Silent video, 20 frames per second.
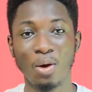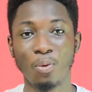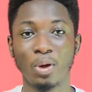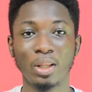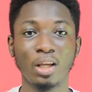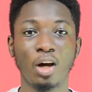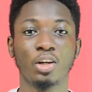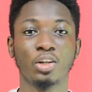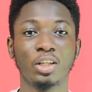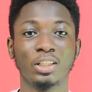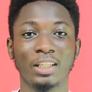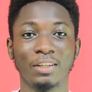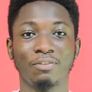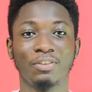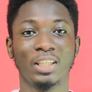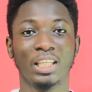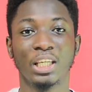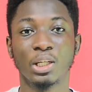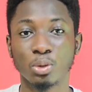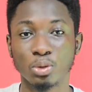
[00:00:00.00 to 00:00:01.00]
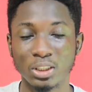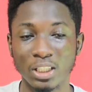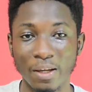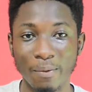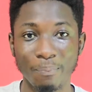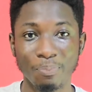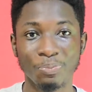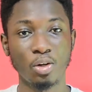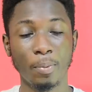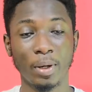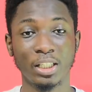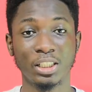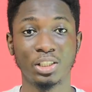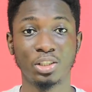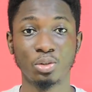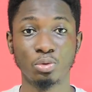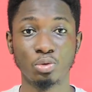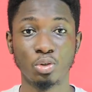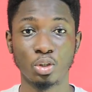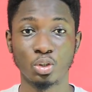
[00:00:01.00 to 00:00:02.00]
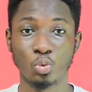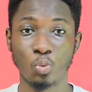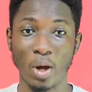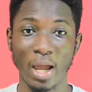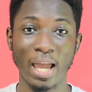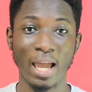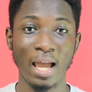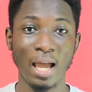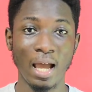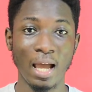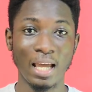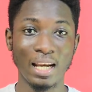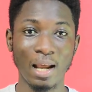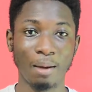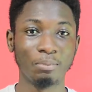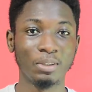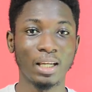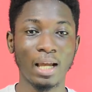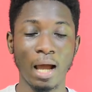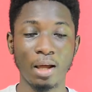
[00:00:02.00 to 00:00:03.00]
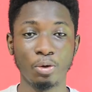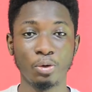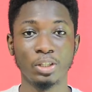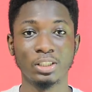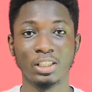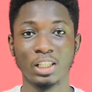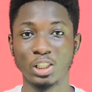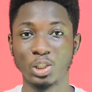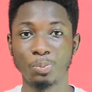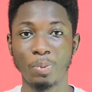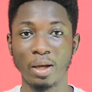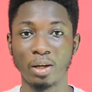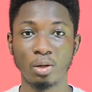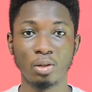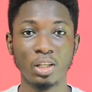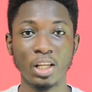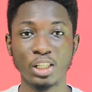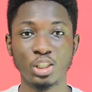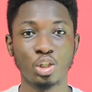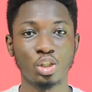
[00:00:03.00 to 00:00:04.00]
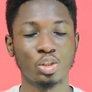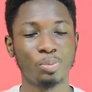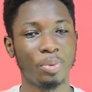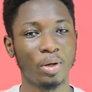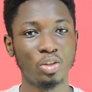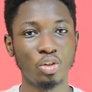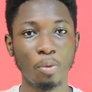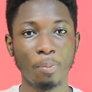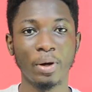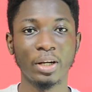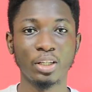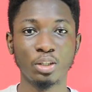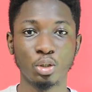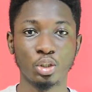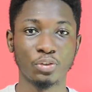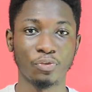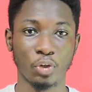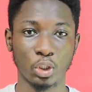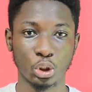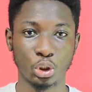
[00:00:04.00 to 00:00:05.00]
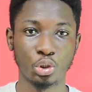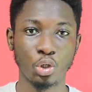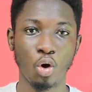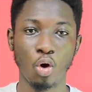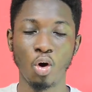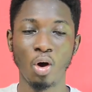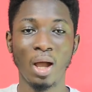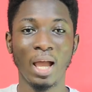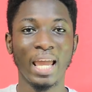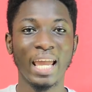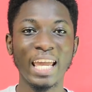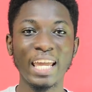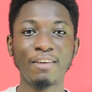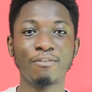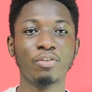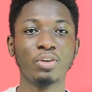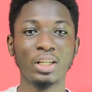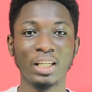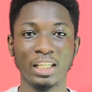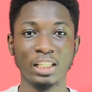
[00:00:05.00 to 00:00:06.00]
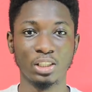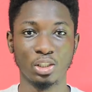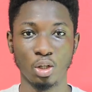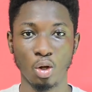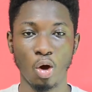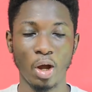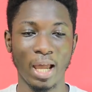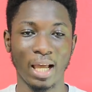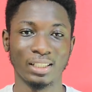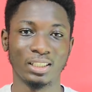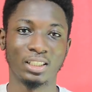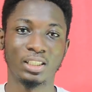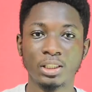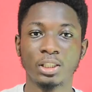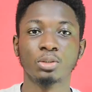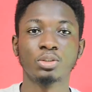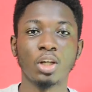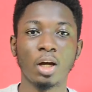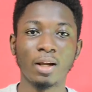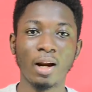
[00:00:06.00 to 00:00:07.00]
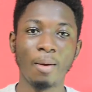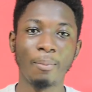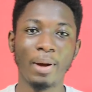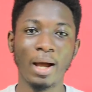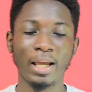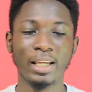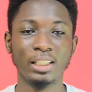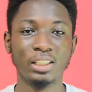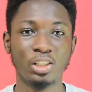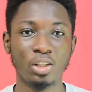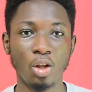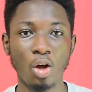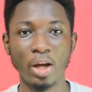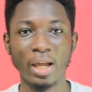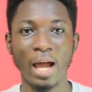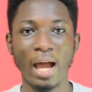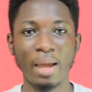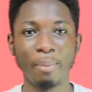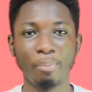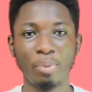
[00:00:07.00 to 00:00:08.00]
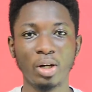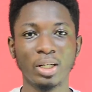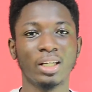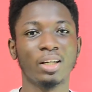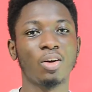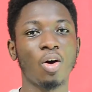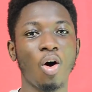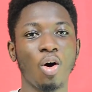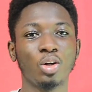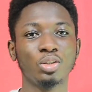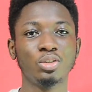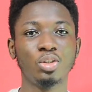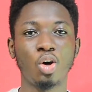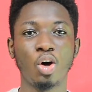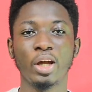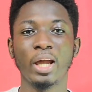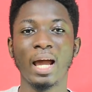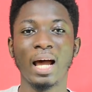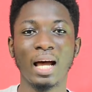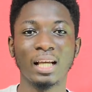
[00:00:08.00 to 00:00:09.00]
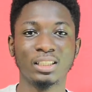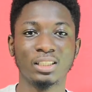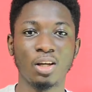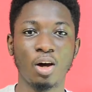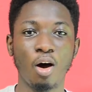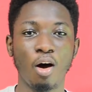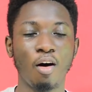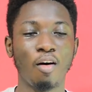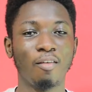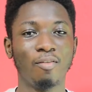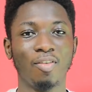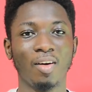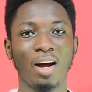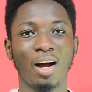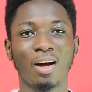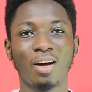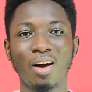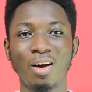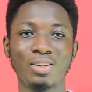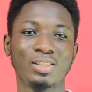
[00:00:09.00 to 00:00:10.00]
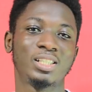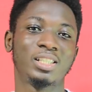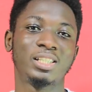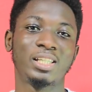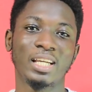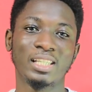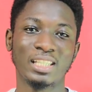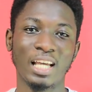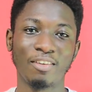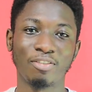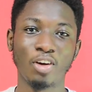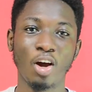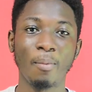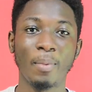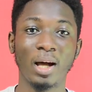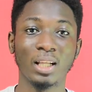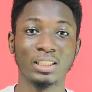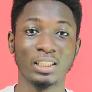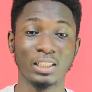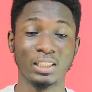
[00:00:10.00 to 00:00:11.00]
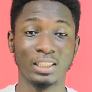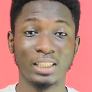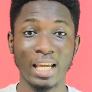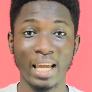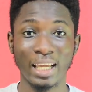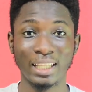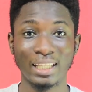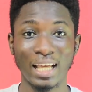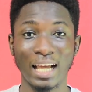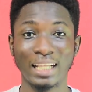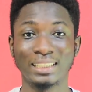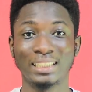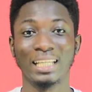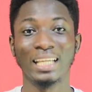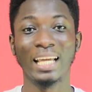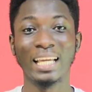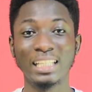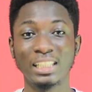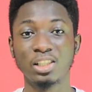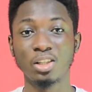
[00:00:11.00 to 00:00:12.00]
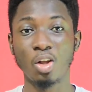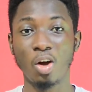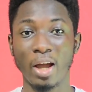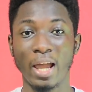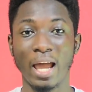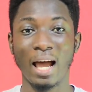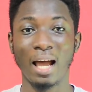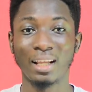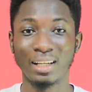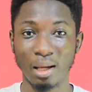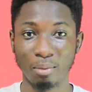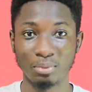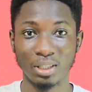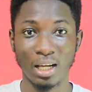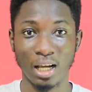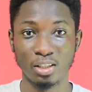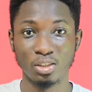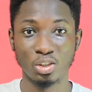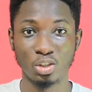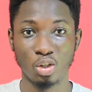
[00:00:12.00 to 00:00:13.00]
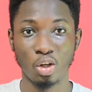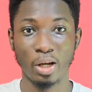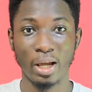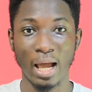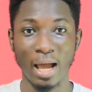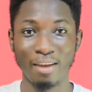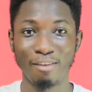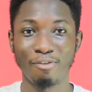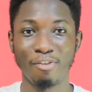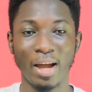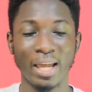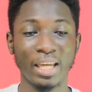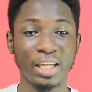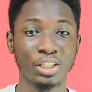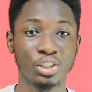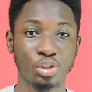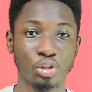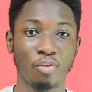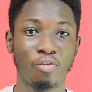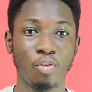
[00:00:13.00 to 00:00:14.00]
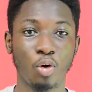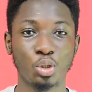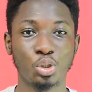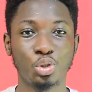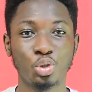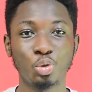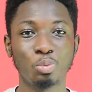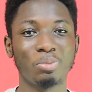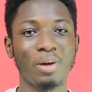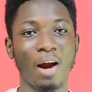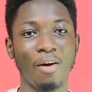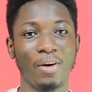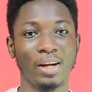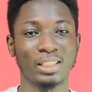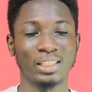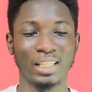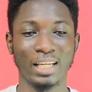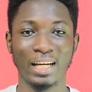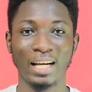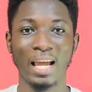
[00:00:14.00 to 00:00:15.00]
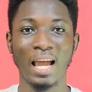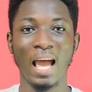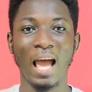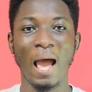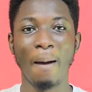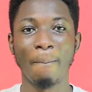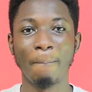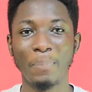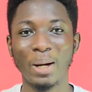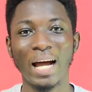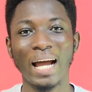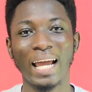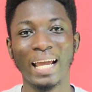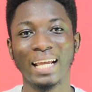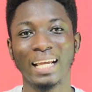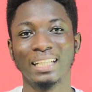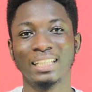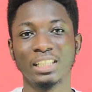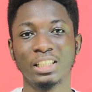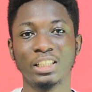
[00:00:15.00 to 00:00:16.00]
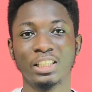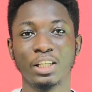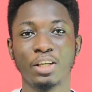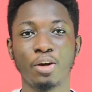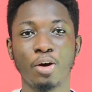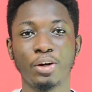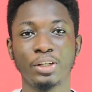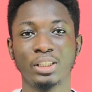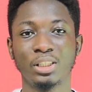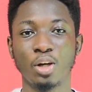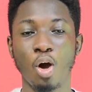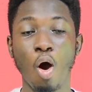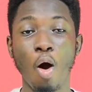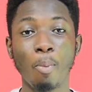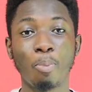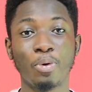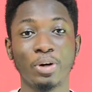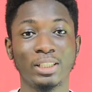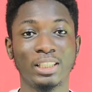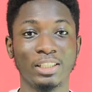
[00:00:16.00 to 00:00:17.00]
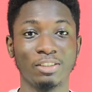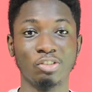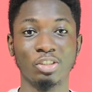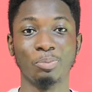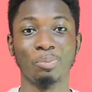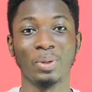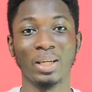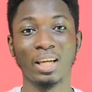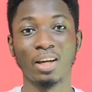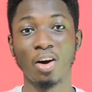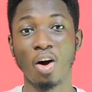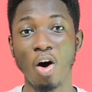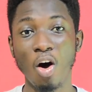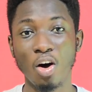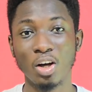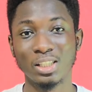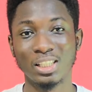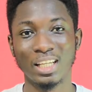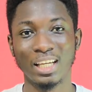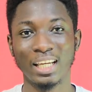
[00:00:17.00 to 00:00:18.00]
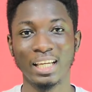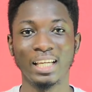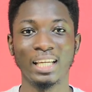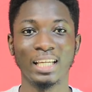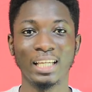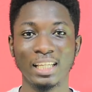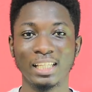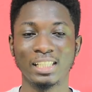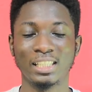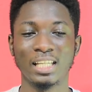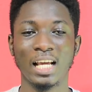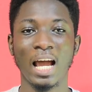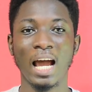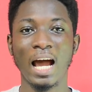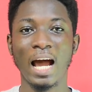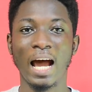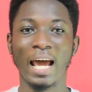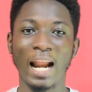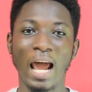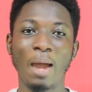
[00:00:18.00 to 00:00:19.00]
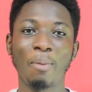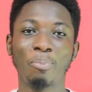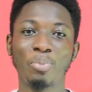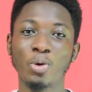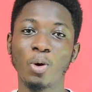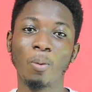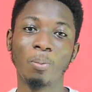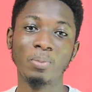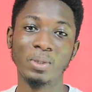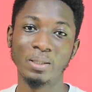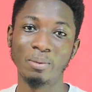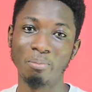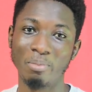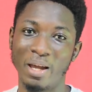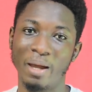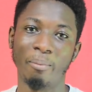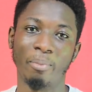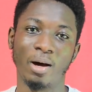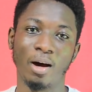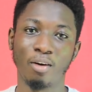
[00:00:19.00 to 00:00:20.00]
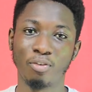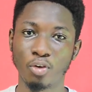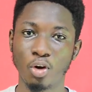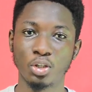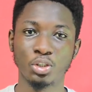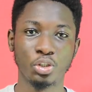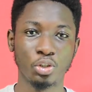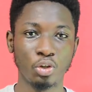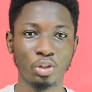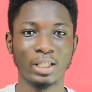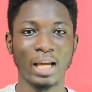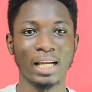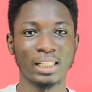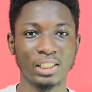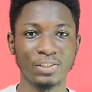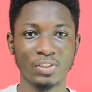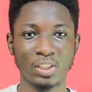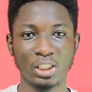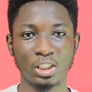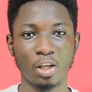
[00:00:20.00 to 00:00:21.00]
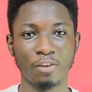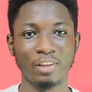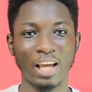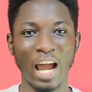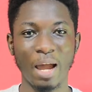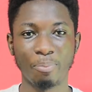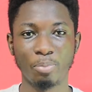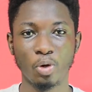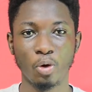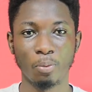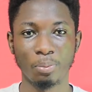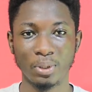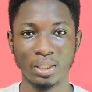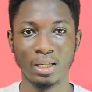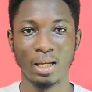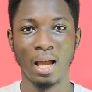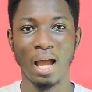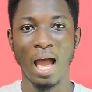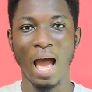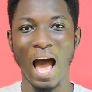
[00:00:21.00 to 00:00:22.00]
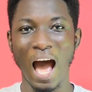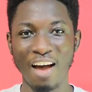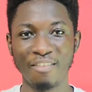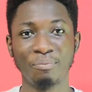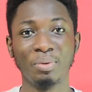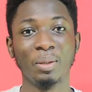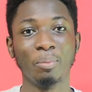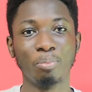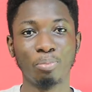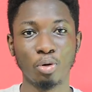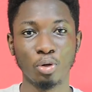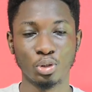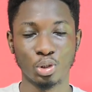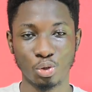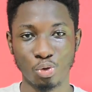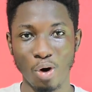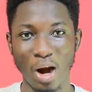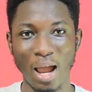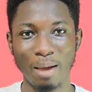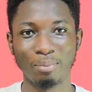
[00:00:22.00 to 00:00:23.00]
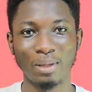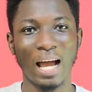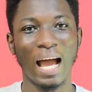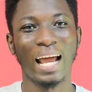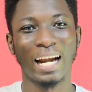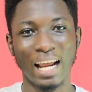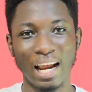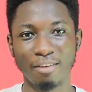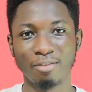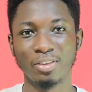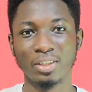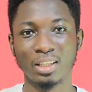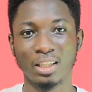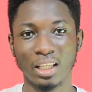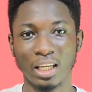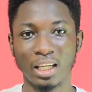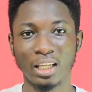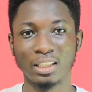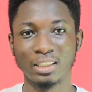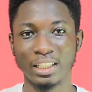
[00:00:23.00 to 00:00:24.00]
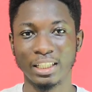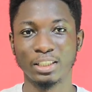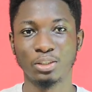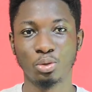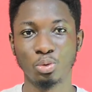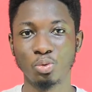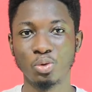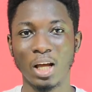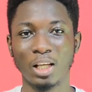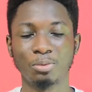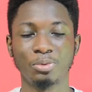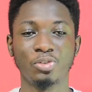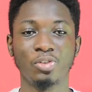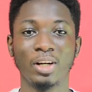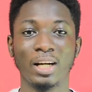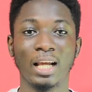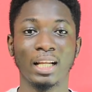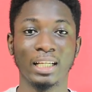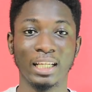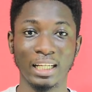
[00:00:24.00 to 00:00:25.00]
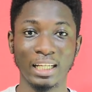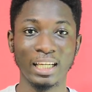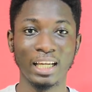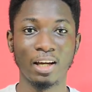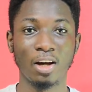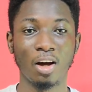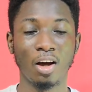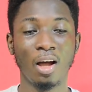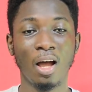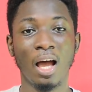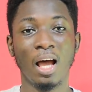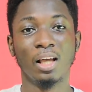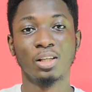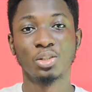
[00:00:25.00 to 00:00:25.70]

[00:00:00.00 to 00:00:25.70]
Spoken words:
Whether or not they've killed him, nobody still knows where Nnamdi Kanu is. There's speculations, but nobody knows for sure, even his lawyers. Still talking about his lawyer, a body called Lawyers of Conscience have come out to say that his lawyer, Nnamdi Kanu's lawyer, Ifeanyi Ejiofor, should be arrested by the security operatives because he is an IPOB member. Of course, you know the activities of the IPOB have been proscribed and everything they do has been rendered illegal.